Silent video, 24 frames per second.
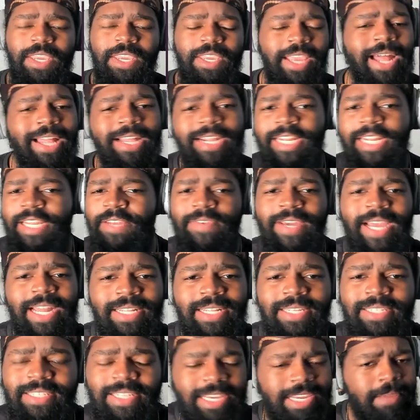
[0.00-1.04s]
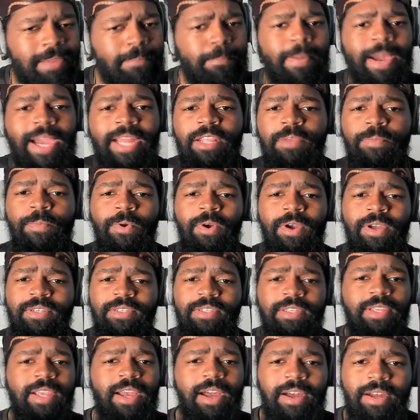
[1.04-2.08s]
Y'all ain't even got the same body parts,
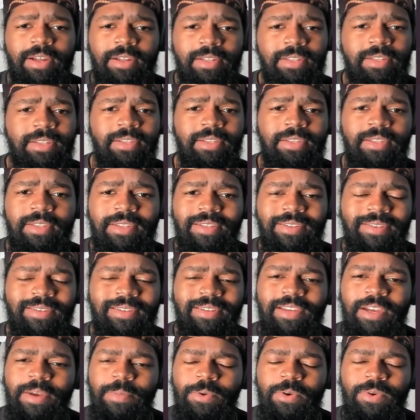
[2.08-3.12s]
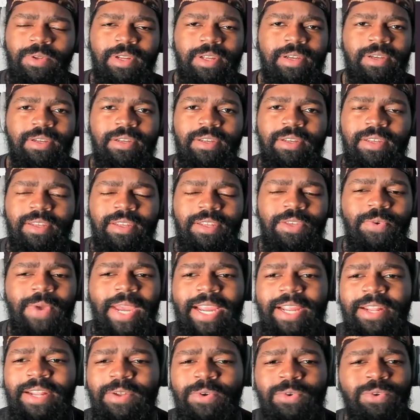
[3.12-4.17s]
and y'all, come on now, you
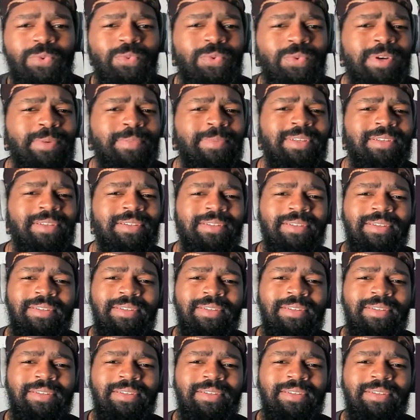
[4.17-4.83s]
hating on a woman